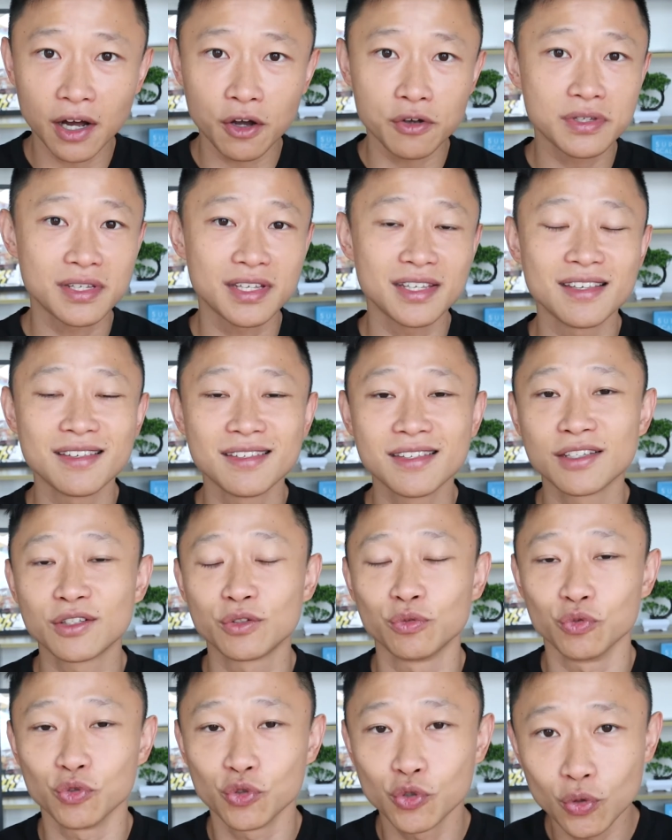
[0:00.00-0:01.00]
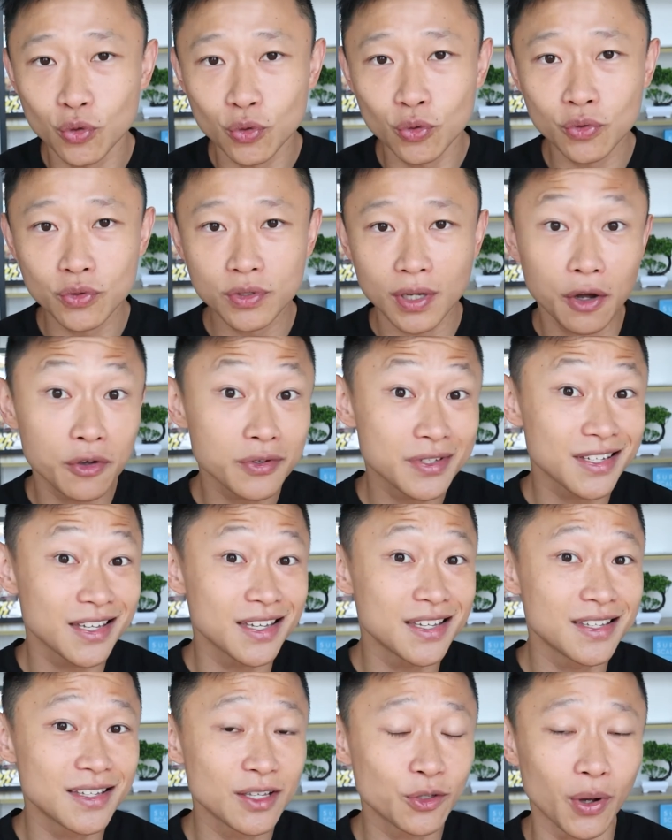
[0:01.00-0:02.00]
How is it easy to use? How is it
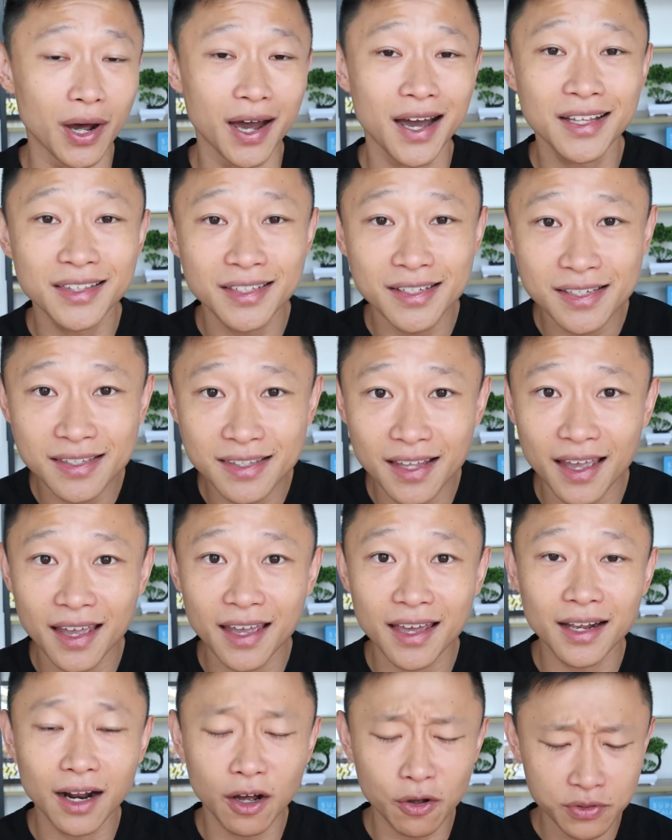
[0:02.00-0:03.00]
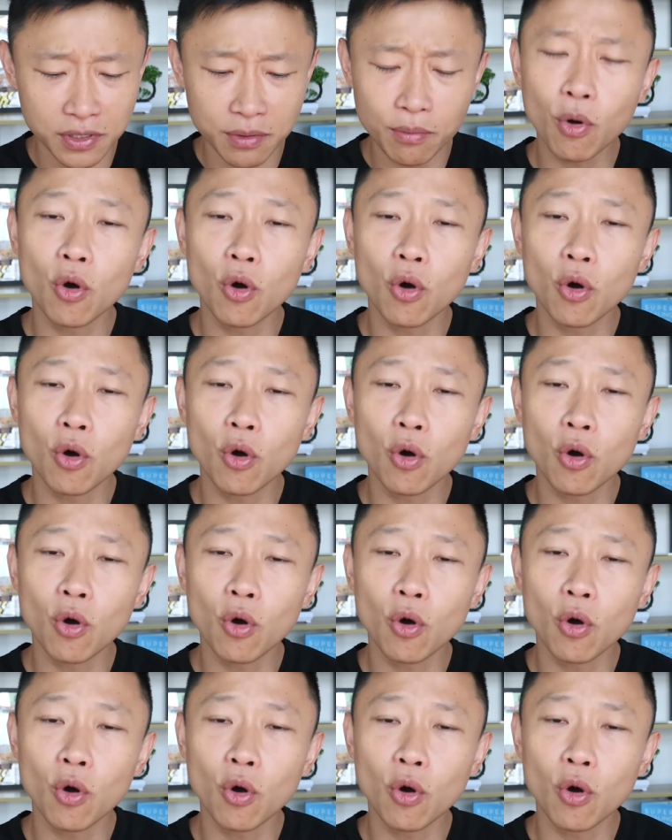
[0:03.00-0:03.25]
easy to understand? How is it